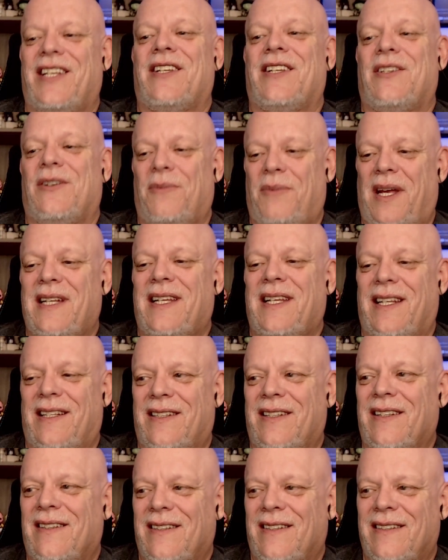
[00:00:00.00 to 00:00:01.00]
Gene, you may
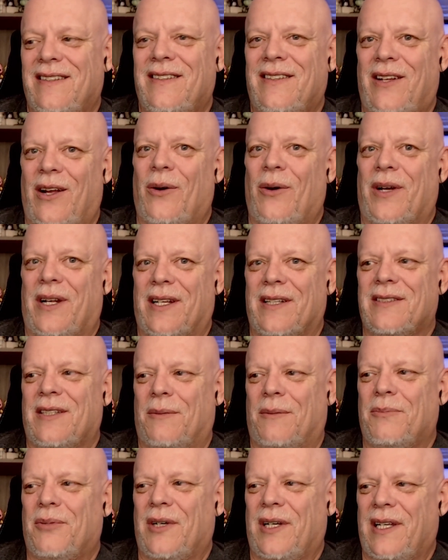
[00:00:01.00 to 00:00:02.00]
need to know it at
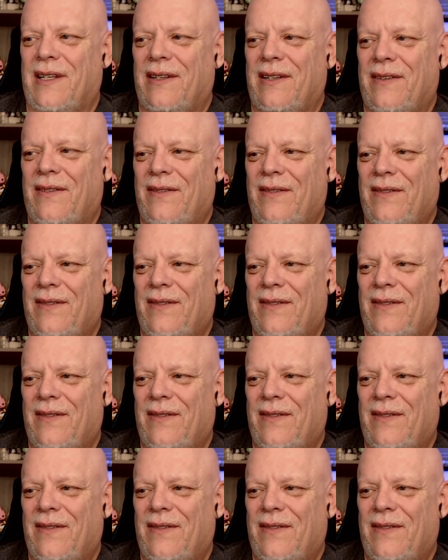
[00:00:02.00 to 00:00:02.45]
some point.